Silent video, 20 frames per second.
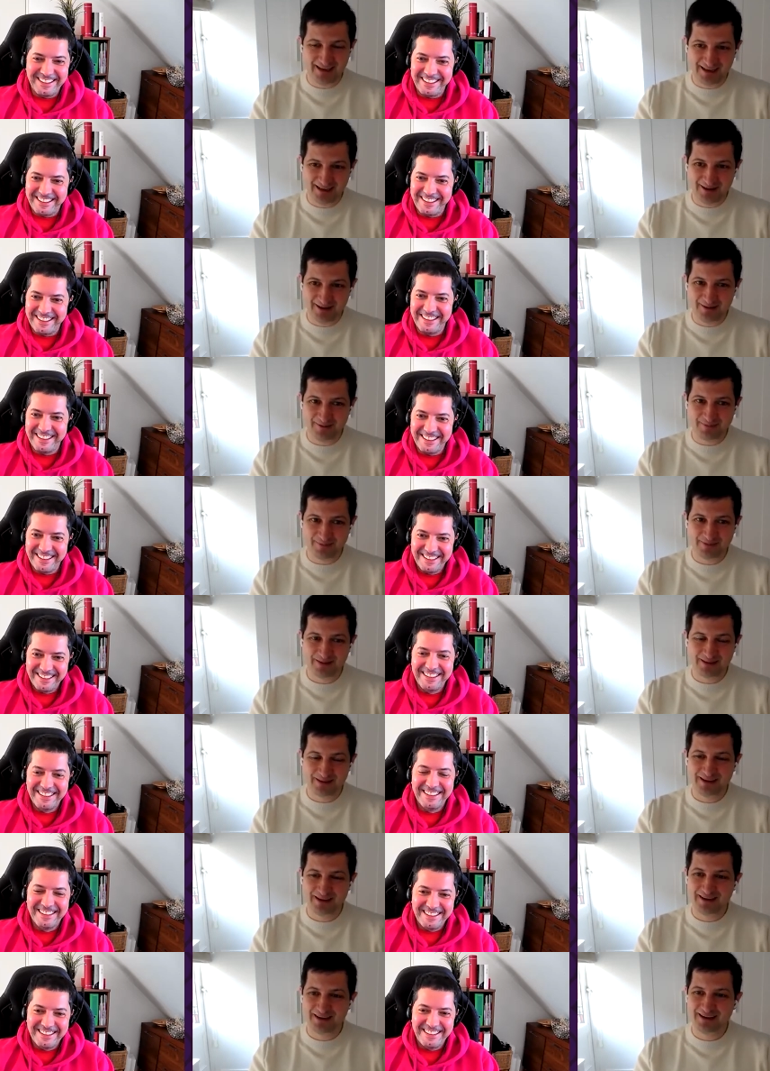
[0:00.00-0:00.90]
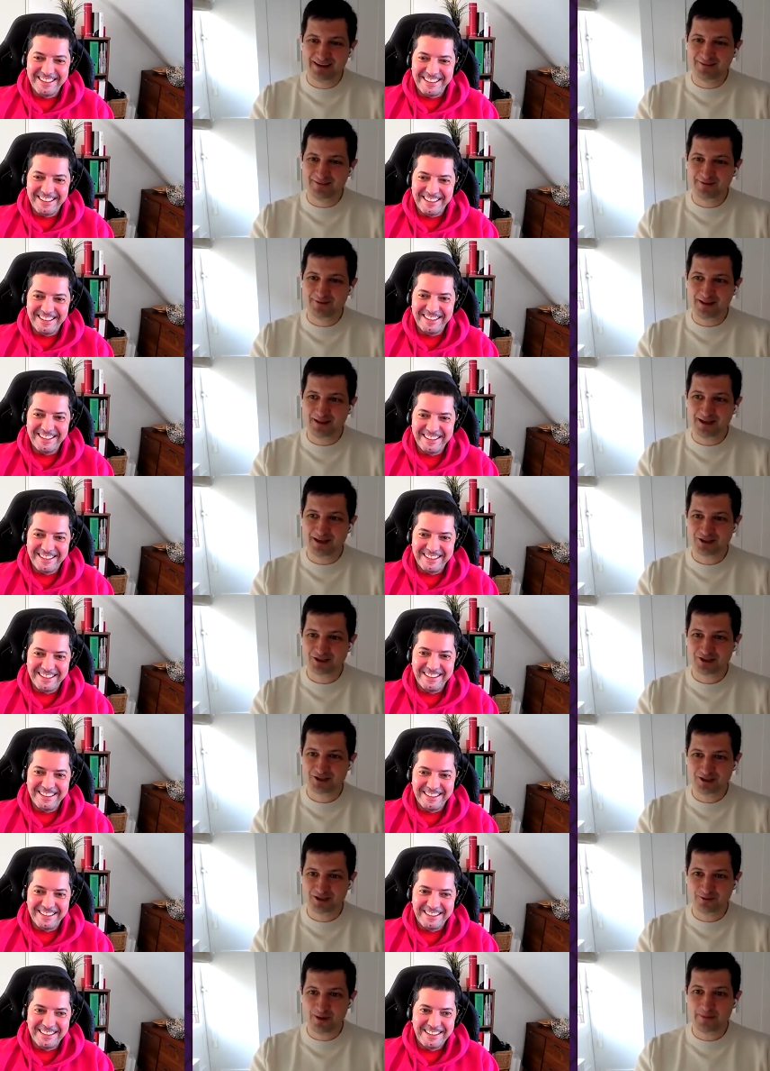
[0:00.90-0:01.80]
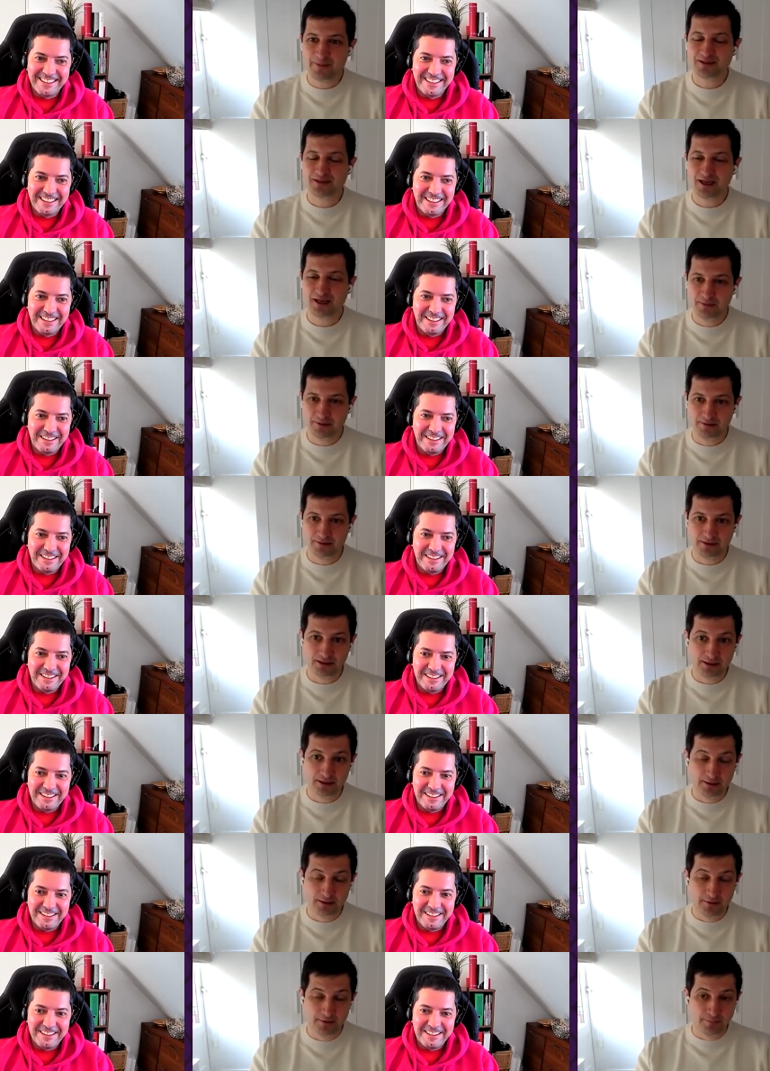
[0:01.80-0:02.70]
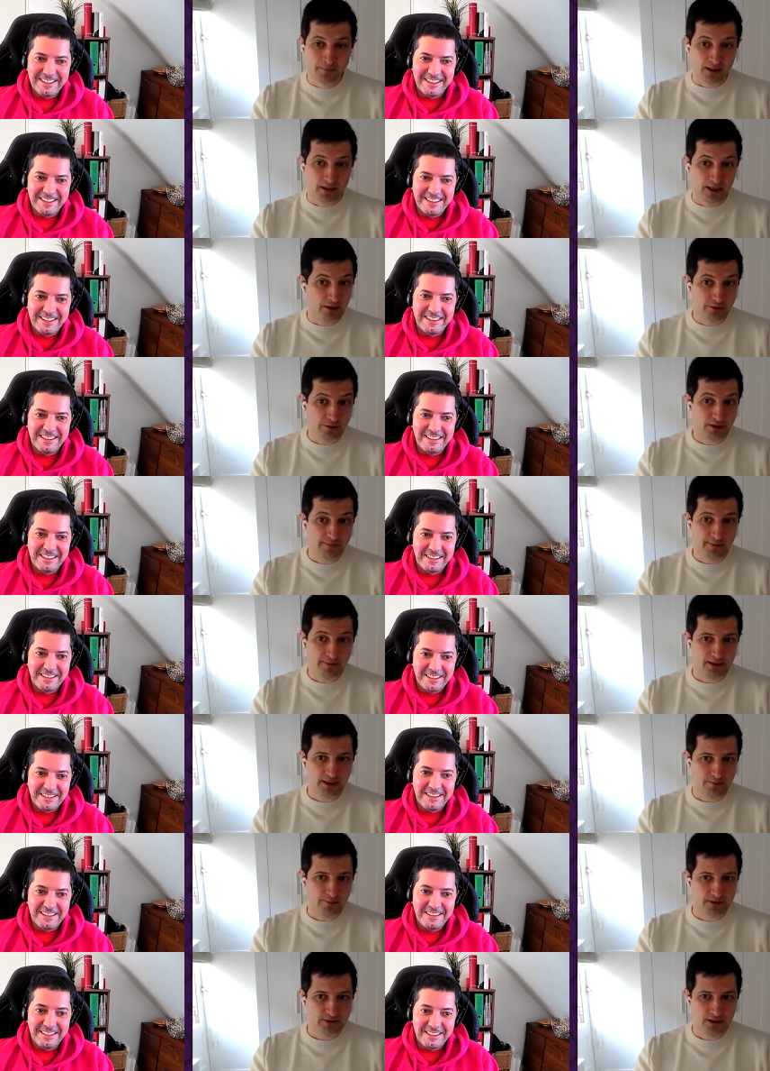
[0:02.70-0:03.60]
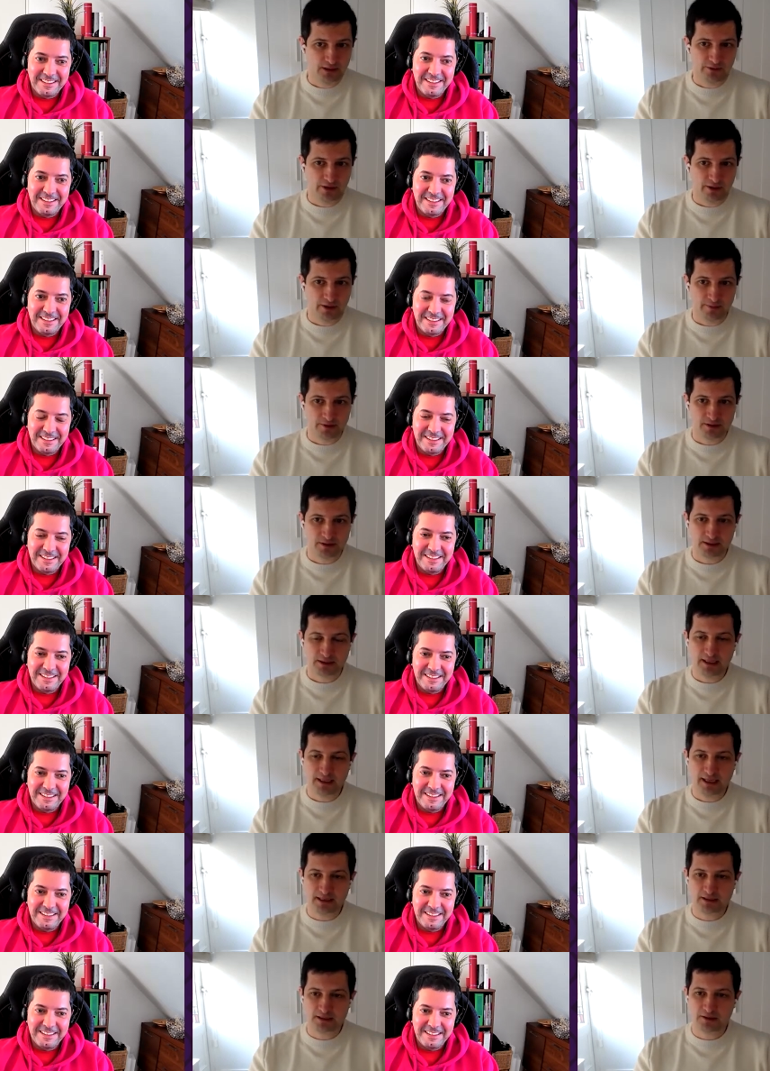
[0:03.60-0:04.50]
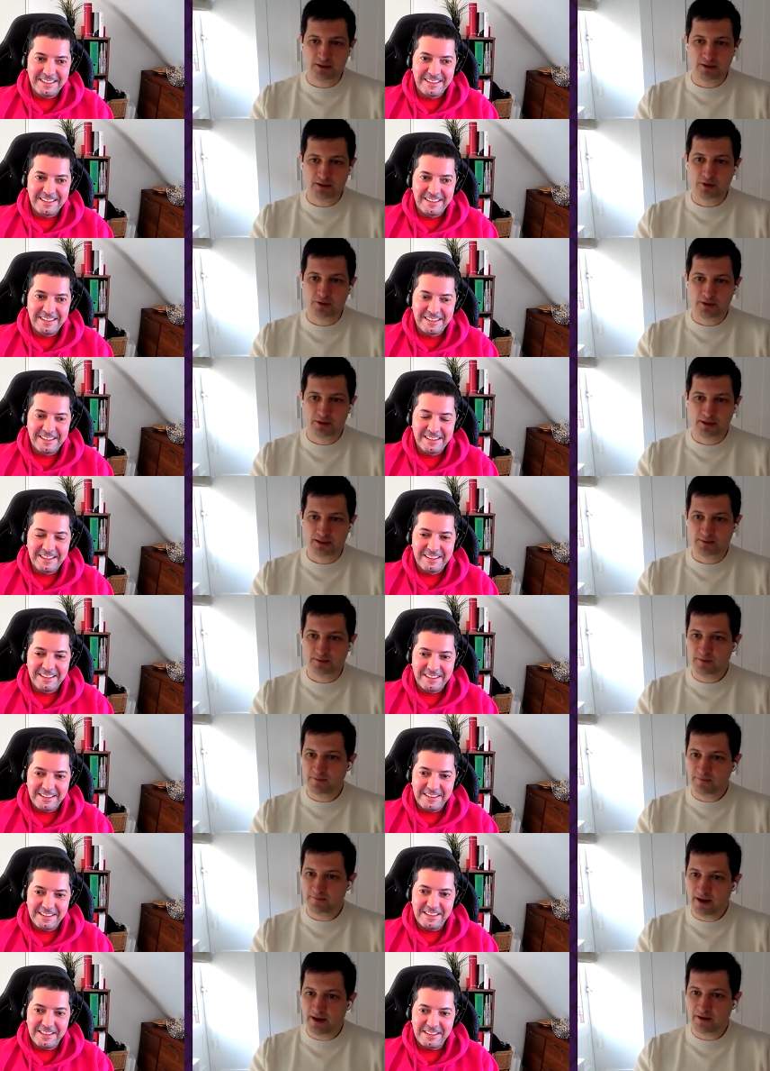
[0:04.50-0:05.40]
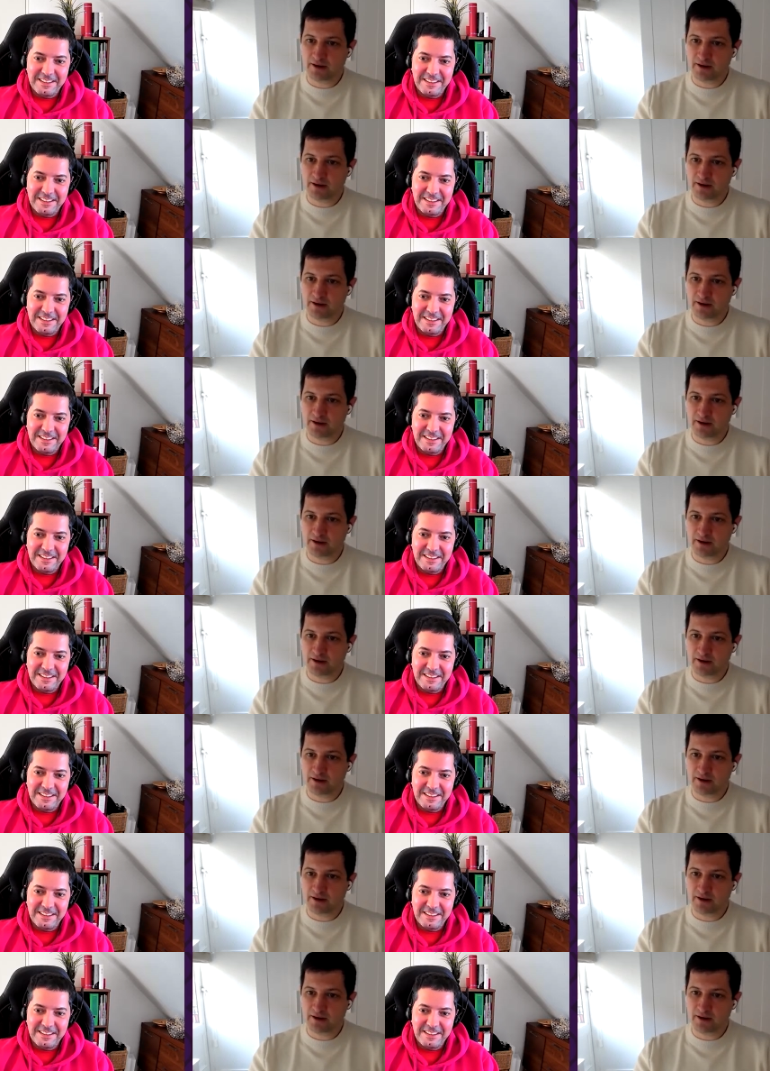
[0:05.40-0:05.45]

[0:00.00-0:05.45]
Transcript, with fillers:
Speaker 1: Um, uh, Flash uh, website building and ultimately it was incredible success. So the product has been yeah. Hmm.